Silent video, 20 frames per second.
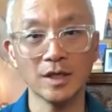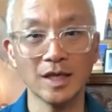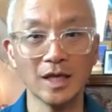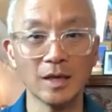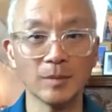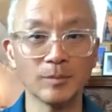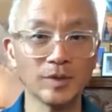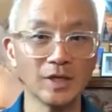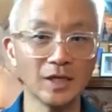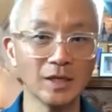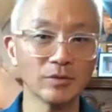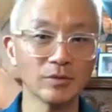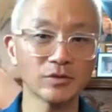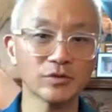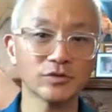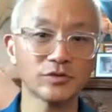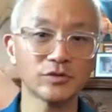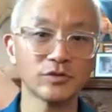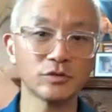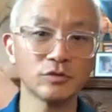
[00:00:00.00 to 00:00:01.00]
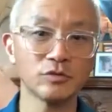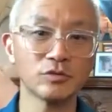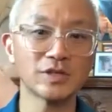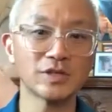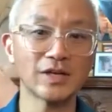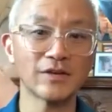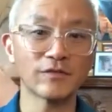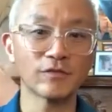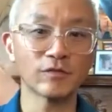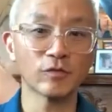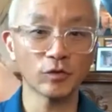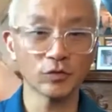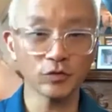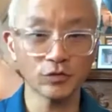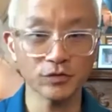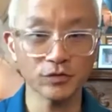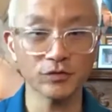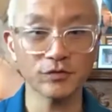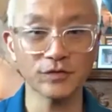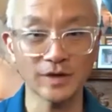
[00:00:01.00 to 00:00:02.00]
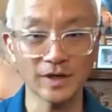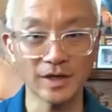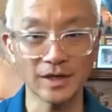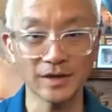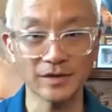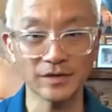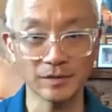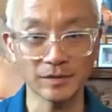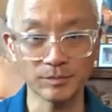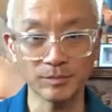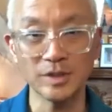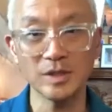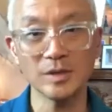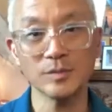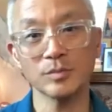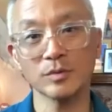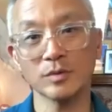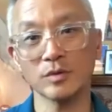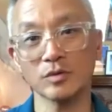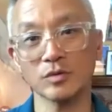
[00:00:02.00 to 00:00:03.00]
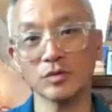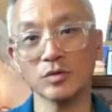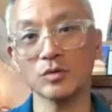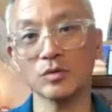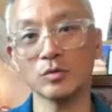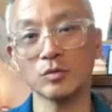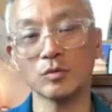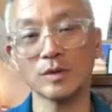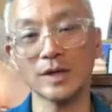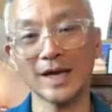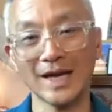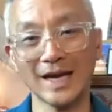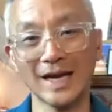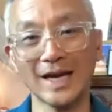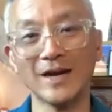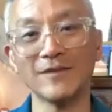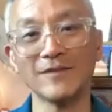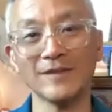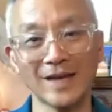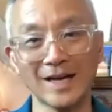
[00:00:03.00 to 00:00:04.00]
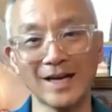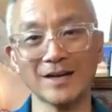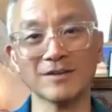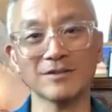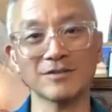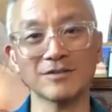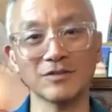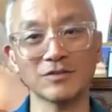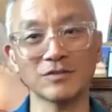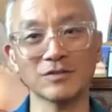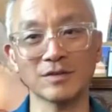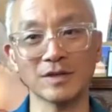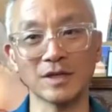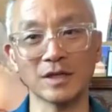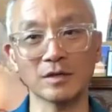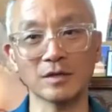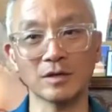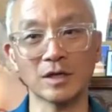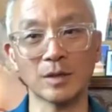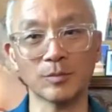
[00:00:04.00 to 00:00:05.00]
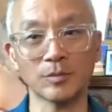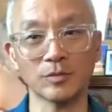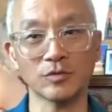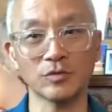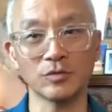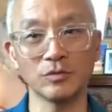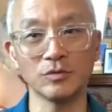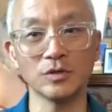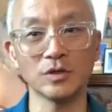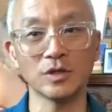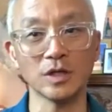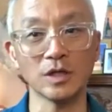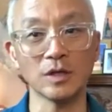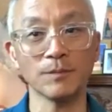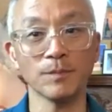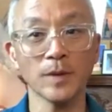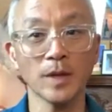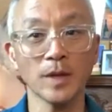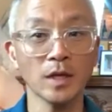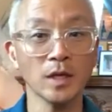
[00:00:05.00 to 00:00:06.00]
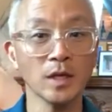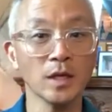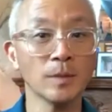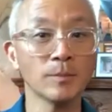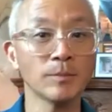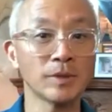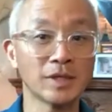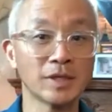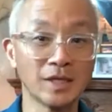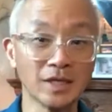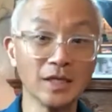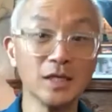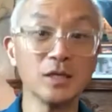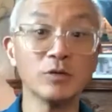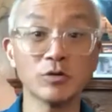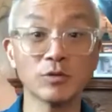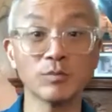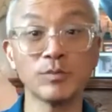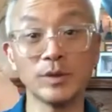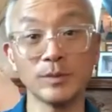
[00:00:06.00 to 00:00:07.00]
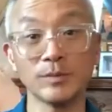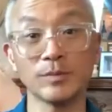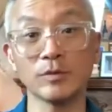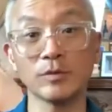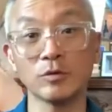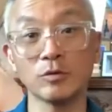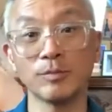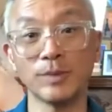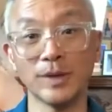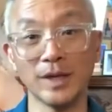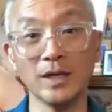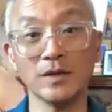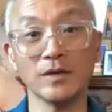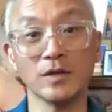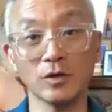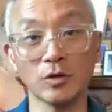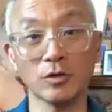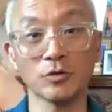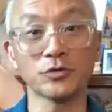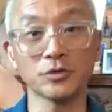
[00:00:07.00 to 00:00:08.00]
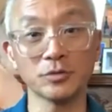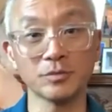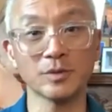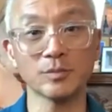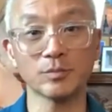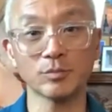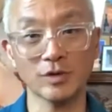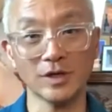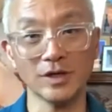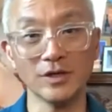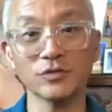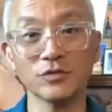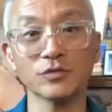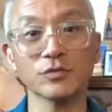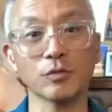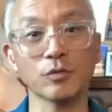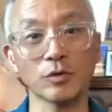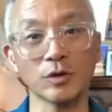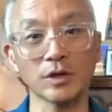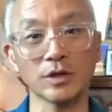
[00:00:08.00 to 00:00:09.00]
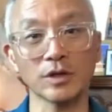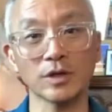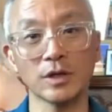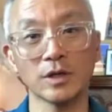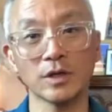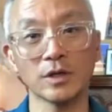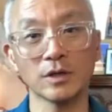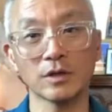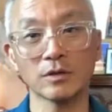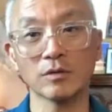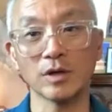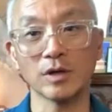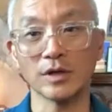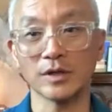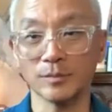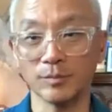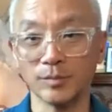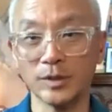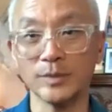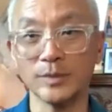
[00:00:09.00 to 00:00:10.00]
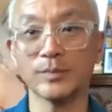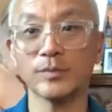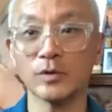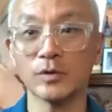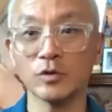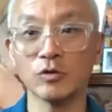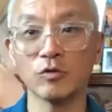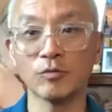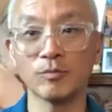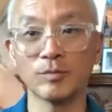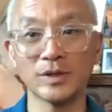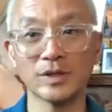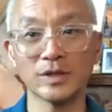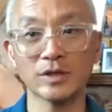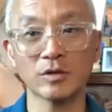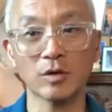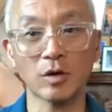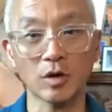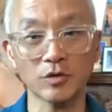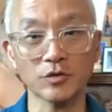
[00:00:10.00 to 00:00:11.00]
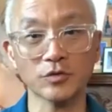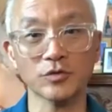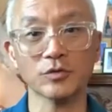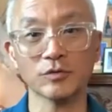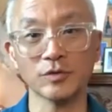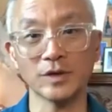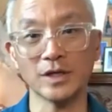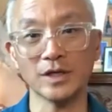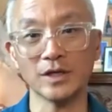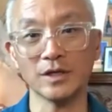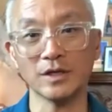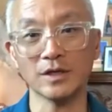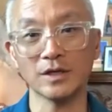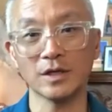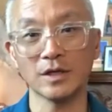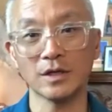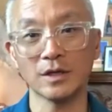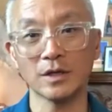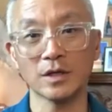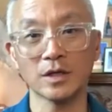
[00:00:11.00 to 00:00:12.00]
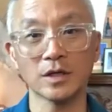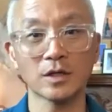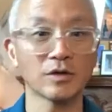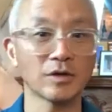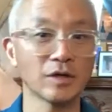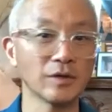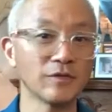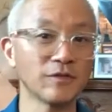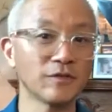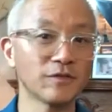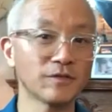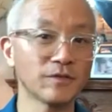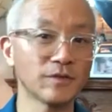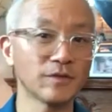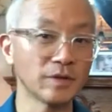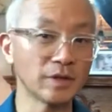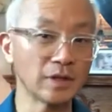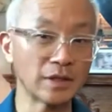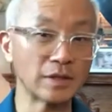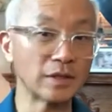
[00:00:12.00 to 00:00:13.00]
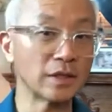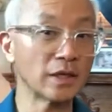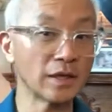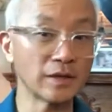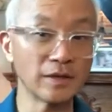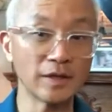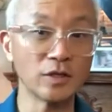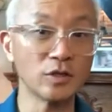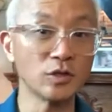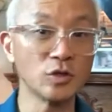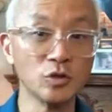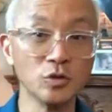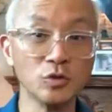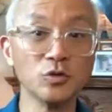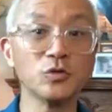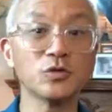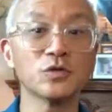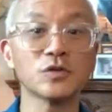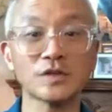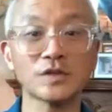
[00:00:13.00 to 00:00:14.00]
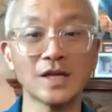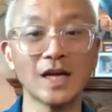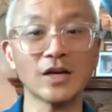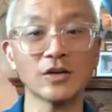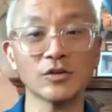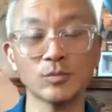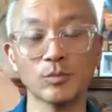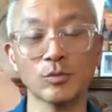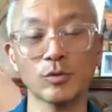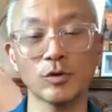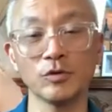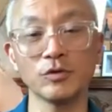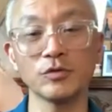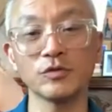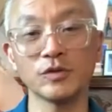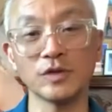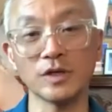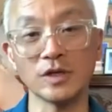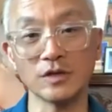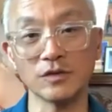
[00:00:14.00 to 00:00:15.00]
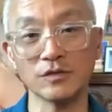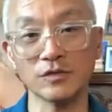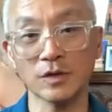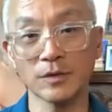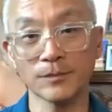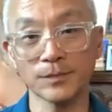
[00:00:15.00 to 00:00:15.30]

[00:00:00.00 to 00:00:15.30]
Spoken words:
and be able to diversify the people who have access to that opportunity, beginning with people who paid the ultimate price for it, right? The people who have been incarcerated, right? And then use the tax proceeds